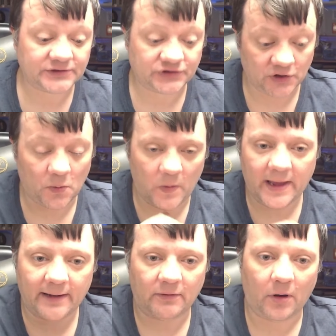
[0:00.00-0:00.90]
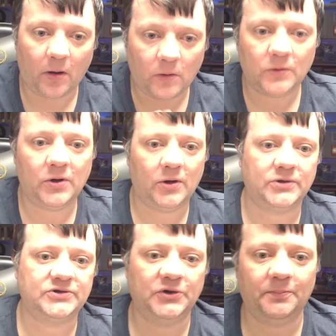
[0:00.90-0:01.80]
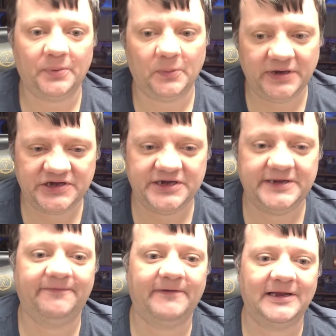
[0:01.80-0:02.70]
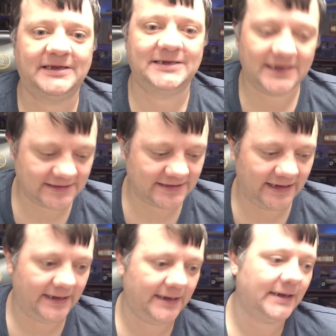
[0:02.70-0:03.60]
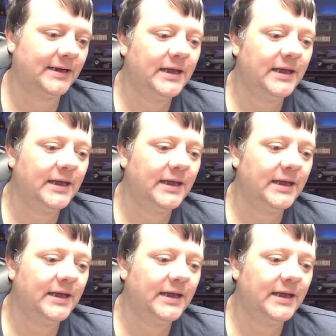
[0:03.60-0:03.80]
so we are all caught up which is fantastic